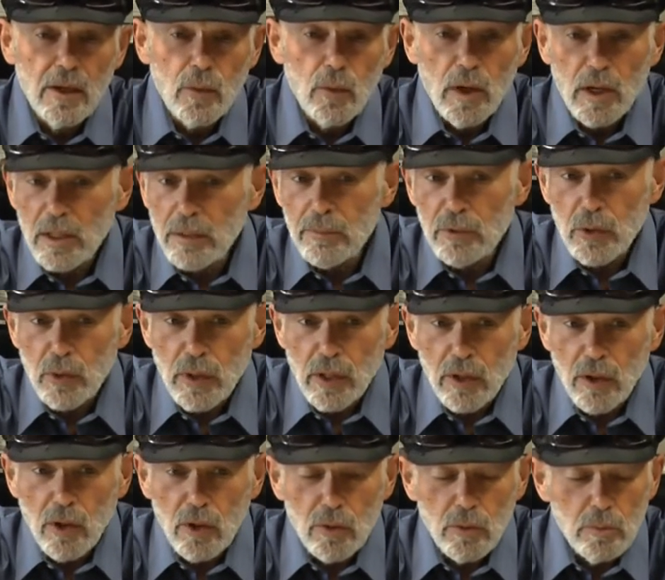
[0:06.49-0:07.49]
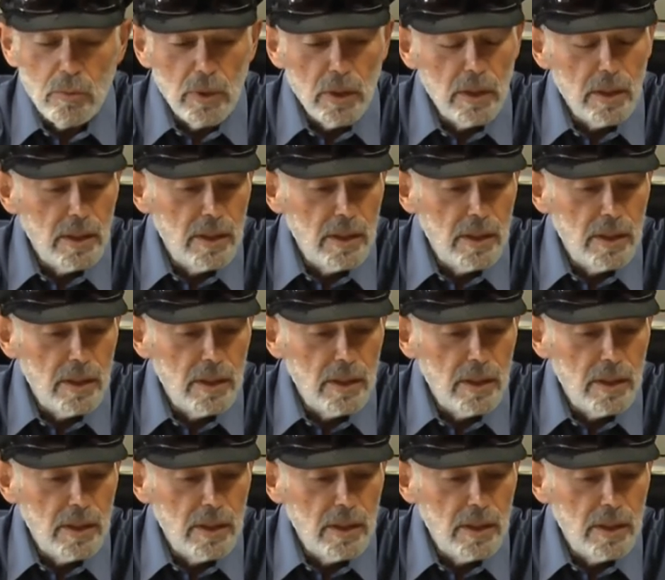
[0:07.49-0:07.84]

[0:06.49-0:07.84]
Welcome to our home.